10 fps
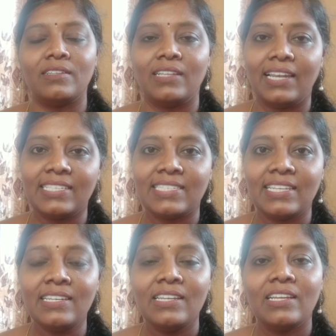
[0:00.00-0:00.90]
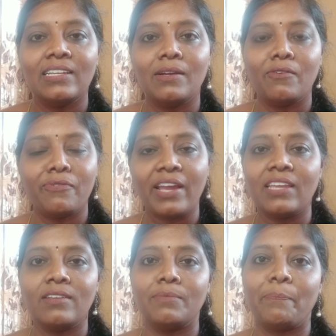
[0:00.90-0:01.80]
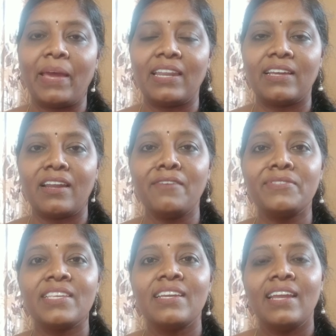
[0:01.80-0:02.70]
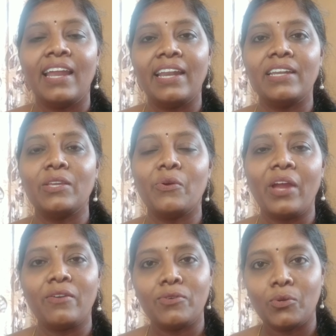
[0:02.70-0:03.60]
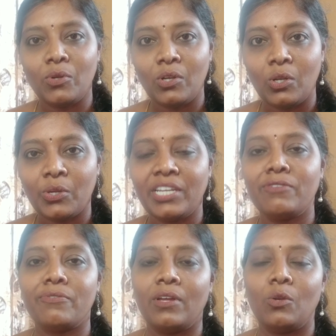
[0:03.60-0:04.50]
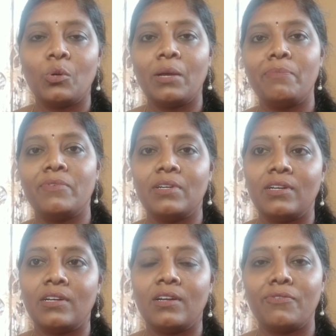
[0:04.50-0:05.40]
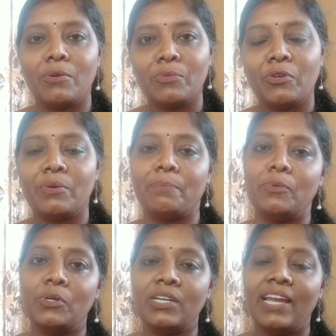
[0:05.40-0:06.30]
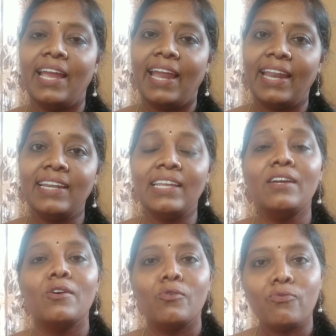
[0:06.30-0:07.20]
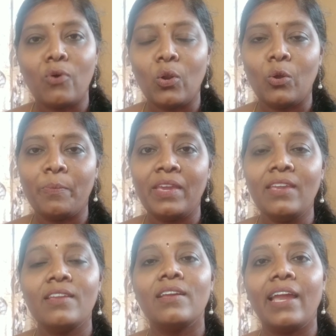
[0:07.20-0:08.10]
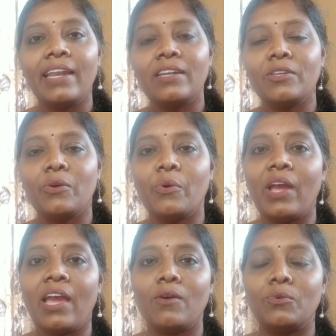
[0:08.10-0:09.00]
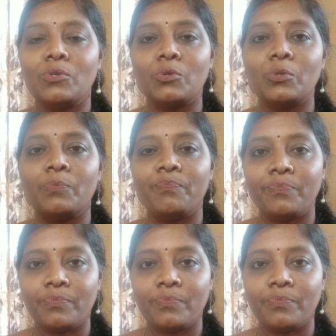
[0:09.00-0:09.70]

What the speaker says: lesson 5 paragraphs, and you have to look up from your book and follow me, and you have to